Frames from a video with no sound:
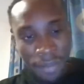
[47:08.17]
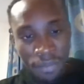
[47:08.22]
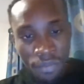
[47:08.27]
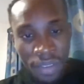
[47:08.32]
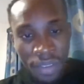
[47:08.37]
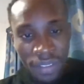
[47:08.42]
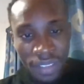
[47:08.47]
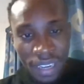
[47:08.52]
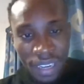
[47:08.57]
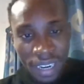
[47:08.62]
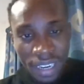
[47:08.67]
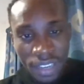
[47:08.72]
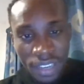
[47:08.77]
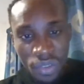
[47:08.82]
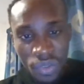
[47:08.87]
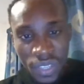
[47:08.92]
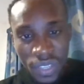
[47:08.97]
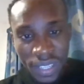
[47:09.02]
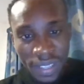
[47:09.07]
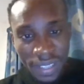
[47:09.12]
Basically
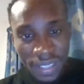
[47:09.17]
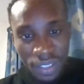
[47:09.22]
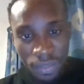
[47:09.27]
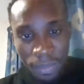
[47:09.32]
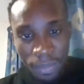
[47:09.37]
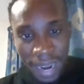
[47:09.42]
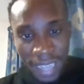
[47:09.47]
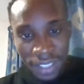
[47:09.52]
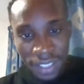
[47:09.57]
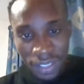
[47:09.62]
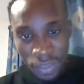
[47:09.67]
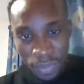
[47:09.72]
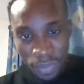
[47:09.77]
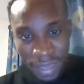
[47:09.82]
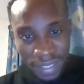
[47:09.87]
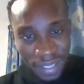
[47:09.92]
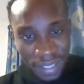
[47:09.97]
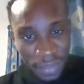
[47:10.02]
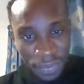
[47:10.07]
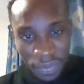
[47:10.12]
using the SMART:
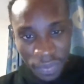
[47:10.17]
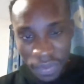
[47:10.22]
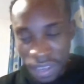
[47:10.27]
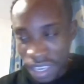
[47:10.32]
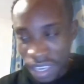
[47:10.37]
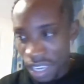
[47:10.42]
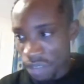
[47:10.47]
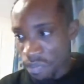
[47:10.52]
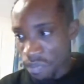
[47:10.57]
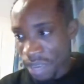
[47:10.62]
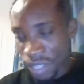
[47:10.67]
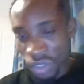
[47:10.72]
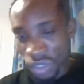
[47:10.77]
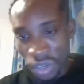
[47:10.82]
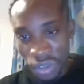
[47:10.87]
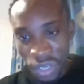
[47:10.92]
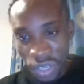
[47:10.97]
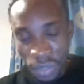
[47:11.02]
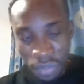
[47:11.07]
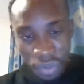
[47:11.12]
specific,
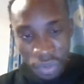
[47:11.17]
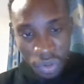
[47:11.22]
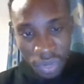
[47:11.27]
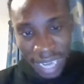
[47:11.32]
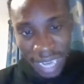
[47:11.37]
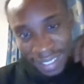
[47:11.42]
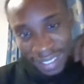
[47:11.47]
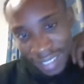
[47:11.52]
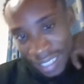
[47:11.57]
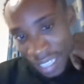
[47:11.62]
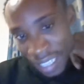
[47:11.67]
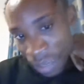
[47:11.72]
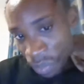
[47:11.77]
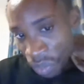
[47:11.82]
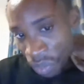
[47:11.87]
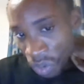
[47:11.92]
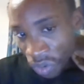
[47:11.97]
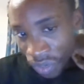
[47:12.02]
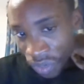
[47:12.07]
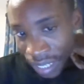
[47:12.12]
measurable,
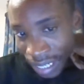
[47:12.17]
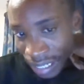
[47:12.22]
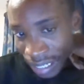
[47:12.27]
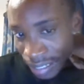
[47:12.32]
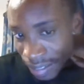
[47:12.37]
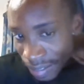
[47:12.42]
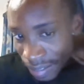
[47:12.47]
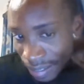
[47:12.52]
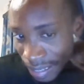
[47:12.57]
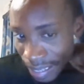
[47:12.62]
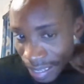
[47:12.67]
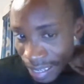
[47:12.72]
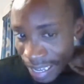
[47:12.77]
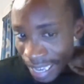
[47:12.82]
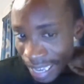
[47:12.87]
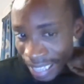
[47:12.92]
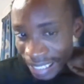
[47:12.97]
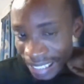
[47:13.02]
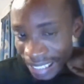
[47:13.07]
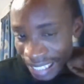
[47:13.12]
attainable,
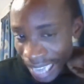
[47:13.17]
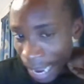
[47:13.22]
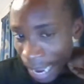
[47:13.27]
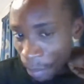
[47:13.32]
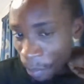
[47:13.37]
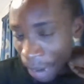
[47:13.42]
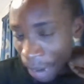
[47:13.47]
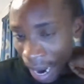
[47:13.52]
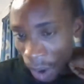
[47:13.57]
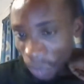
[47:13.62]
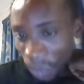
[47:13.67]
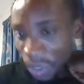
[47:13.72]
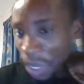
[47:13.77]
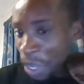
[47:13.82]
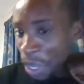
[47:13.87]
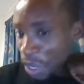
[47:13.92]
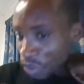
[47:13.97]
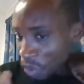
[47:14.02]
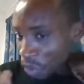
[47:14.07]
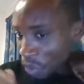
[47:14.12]
realistic, and time bound.
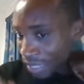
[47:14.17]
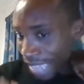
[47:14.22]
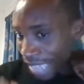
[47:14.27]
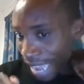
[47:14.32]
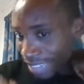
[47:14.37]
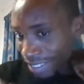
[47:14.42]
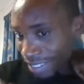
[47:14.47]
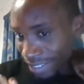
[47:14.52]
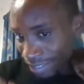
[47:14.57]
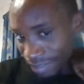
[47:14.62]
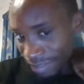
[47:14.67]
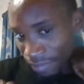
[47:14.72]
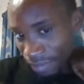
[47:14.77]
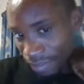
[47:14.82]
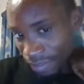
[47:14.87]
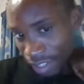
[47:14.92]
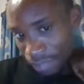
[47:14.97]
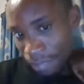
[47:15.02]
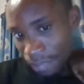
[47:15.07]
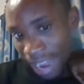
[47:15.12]
So that's
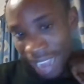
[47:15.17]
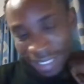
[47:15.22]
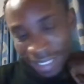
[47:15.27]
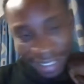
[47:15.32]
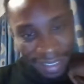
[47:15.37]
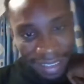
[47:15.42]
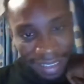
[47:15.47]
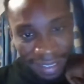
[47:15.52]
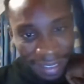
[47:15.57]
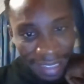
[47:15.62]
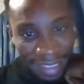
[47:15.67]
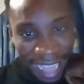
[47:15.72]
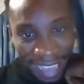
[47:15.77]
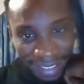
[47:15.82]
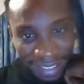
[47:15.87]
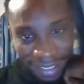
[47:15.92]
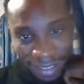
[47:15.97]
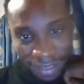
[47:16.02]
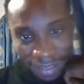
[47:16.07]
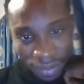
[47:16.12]
SMART, the
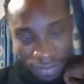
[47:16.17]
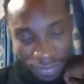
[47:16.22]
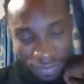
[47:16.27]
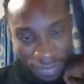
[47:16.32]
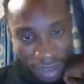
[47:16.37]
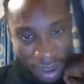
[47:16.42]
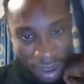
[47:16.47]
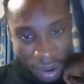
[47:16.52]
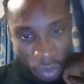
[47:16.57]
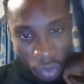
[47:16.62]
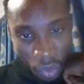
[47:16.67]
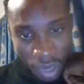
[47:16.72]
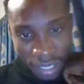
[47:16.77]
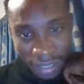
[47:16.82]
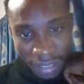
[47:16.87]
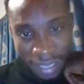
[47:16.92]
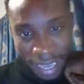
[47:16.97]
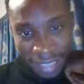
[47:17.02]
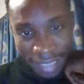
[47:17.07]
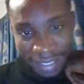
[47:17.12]
last
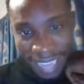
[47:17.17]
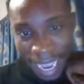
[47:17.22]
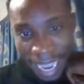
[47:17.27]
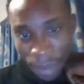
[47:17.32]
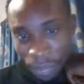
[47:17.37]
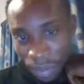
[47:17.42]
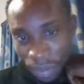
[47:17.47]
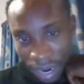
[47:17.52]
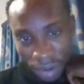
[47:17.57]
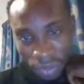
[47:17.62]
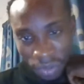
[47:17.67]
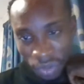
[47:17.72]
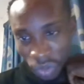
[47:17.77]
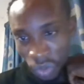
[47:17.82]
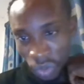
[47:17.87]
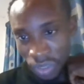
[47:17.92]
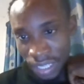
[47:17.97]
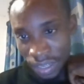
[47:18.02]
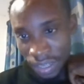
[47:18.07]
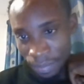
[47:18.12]
word there, time bound.
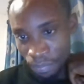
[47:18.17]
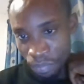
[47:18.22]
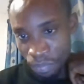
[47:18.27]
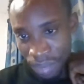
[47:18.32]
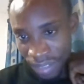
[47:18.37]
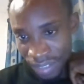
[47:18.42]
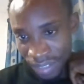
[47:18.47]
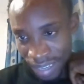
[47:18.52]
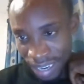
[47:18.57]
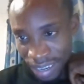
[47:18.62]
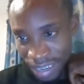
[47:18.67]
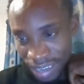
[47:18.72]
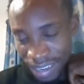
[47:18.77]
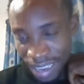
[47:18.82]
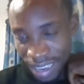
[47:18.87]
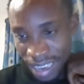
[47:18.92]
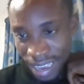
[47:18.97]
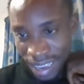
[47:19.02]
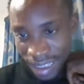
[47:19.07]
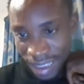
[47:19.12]
So they basically
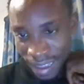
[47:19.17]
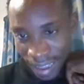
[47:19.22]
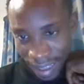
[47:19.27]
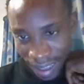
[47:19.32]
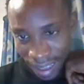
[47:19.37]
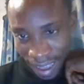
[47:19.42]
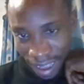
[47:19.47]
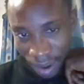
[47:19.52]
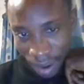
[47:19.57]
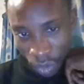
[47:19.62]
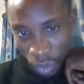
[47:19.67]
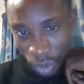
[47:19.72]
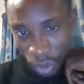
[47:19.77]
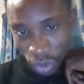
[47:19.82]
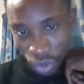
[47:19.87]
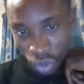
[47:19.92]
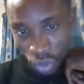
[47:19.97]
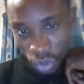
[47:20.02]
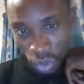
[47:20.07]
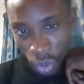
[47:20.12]

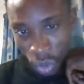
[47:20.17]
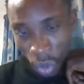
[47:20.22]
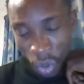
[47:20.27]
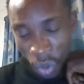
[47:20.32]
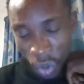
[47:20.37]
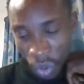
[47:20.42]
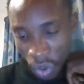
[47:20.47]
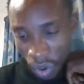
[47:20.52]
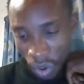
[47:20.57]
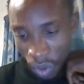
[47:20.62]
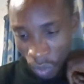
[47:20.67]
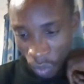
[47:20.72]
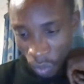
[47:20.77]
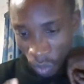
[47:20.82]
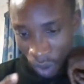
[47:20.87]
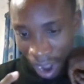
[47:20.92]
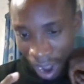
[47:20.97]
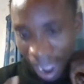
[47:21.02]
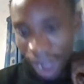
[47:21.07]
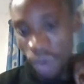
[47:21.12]
want to know
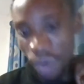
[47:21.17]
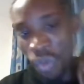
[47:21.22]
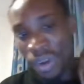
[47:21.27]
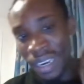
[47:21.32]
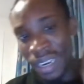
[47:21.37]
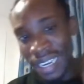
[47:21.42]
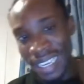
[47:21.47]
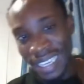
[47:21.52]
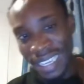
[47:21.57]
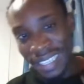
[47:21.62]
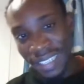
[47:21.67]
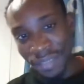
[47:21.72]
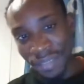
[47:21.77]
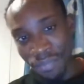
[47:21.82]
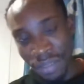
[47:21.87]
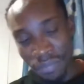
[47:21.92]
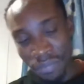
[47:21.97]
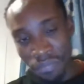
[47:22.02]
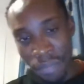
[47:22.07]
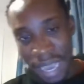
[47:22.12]
how will it
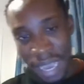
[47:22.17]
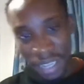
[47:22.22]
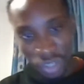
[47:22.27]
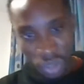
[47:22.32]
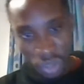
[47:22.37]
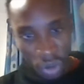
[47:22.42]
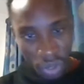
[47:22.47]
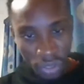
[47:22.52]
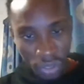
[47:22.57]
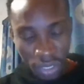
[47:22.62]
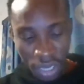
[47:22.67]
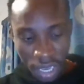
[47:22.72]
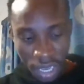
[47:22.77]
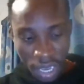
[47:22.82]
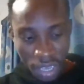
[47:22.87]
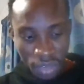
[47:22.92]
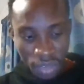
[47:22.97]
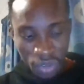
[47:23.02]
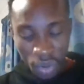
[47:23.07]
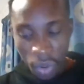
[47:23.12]
be measured.
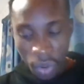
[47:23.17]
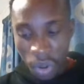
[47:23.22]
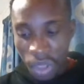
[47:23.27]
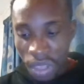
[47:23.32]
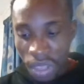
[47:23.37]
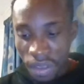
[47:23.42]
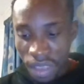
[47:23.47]
So